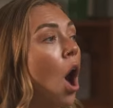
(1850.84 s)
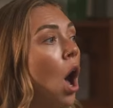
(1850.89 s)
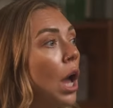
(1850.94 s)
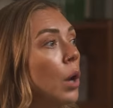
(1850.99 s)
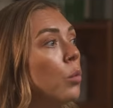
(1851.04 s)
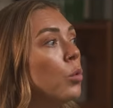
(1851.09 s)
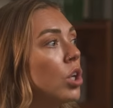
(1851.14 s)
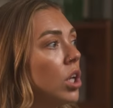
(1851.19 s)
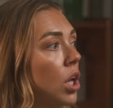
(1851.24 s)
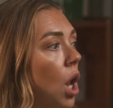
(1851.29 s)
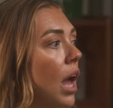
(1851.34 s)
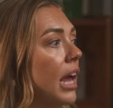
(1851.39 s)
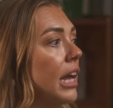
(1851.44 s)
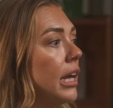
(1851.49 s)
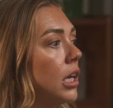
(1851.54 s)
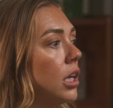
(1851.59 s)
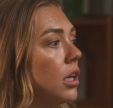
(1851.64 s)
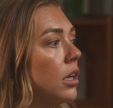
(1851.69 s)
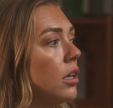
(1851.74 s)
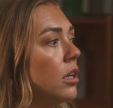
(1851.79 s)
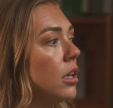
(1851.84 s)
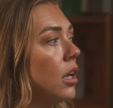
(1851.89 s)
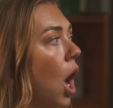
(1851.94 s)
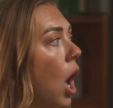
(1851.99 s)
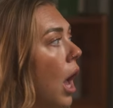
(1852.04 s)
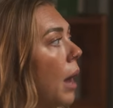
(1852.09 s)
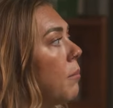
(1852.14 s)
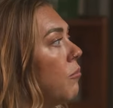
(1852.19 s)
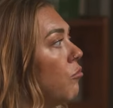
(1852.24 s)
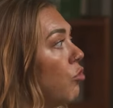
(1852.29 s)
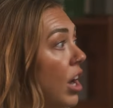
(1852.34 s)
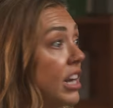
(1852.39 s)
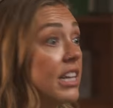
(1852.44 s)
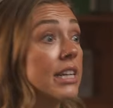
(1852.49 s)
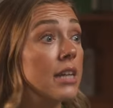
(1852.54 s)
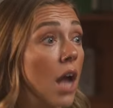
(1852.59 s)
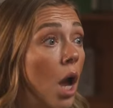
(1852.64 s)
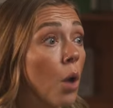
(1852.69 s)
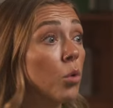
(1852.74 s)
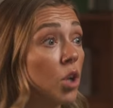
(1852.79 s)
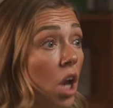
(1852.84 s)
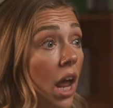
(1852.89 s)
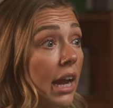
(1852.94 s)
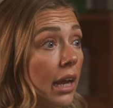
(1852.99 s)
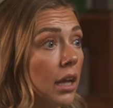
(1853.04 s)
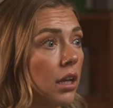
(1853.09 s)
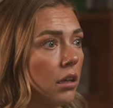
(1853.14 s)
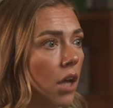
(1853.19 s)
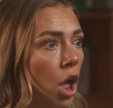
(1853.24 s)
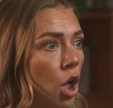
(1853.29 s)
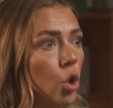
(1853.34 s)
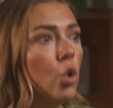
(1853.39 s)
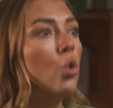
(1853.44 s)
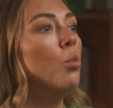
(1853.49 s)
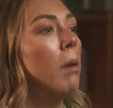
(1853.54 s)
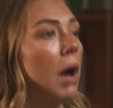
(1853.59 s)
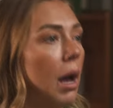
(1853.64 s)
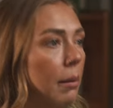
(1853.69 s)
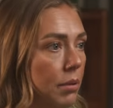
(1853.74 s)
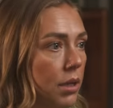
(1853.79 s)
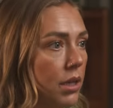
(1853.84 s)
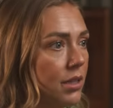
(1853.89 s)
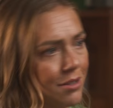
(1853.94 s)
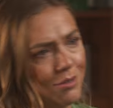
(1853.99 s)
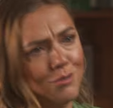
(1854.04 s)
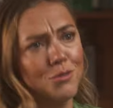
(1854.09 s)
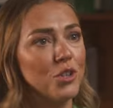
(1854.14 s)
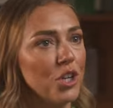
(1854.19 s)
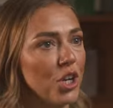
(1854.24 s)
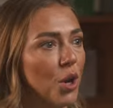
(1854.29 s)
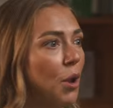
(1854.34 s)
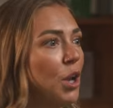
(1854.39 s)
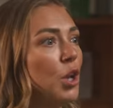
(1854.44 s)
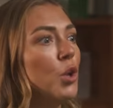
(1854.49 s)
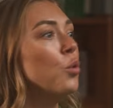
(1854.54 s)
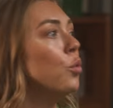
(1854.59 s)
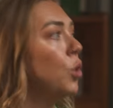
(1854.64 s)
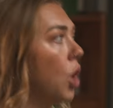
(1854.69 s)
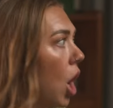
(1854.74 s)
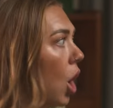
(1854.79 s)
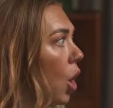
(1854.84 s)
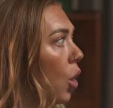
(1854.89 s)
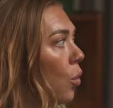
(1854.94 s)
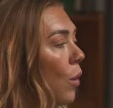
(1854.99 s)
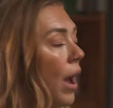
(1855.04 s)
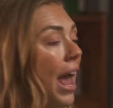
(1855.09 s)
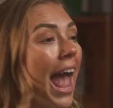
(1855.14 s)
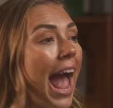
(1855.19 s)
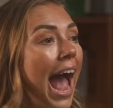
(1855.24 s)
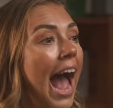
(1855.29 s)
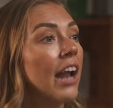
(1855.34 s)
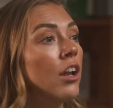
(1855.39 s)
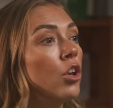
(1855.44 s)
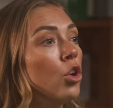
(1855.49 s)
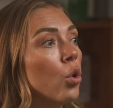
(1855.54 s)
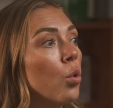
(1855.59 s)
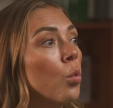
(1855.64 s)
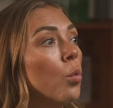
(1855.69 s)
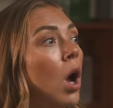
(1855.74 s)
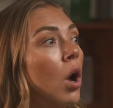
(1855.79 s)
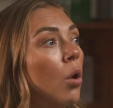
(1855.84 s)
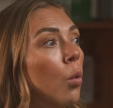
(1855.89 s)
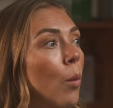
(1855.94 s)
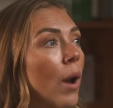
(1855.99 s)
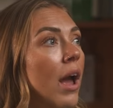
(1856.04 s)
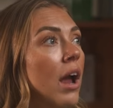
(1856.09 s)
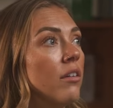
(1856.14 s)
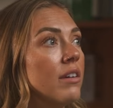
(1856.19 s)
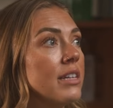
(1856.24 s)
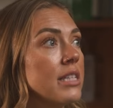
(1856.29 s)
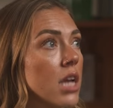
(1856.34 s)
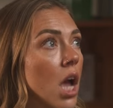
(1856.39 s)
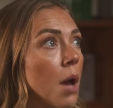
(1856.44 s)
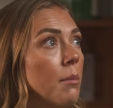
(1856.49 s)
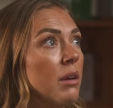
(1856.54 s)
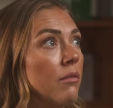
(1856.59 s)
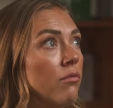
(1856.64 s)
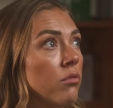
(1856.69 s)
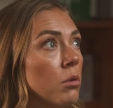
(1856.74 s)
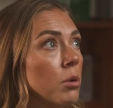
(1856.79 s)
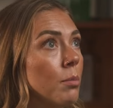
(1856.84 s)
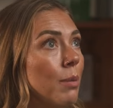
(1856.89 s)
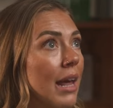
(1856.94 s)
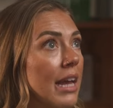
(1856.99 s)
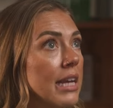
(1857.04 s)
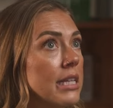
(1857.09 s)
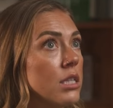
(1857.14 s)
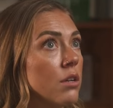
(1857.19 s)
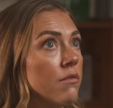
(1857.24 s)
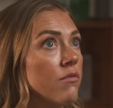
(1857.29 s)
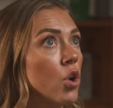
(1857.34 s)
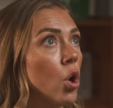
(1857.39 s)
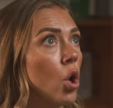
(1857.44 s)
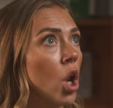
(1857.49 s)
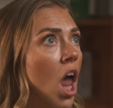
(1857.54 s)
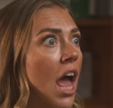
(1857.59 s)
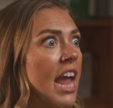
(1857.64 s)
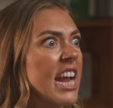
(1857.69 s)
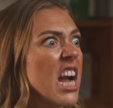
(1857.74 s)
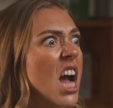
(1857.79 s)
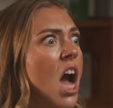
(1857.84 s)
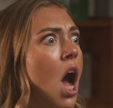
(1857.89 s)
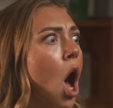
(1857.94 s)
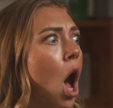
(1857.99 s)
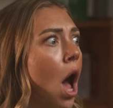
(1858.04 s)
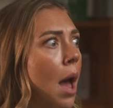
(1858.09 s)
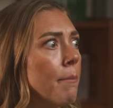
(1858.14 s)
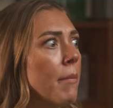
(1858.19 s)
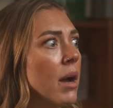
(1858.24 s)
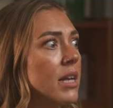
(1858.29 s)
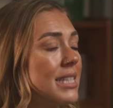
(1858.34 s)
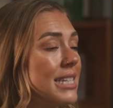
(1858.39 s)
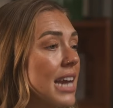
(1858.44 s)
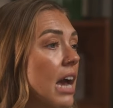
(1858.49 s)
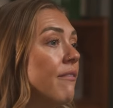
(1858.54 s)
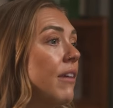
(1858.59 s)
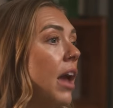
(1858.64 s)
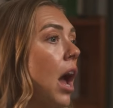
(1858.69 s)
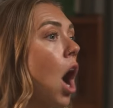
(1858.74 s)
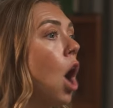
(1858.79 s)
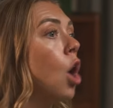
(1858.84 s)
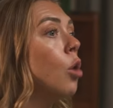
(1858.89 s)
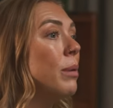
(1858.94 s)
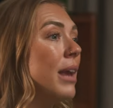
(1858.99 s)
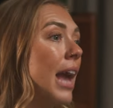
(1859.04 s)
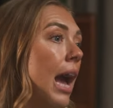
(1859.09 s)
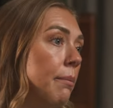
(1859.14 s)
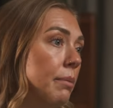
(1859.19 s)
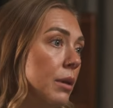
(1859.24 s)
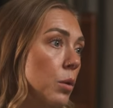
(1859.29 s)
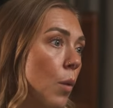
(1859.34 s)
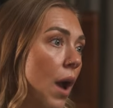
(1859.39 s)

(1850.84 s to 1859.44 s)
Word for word: I would like a new purpose, or, you know, a new goal. And you're aware it's coming from a place of not like, I must have it, I'll be happy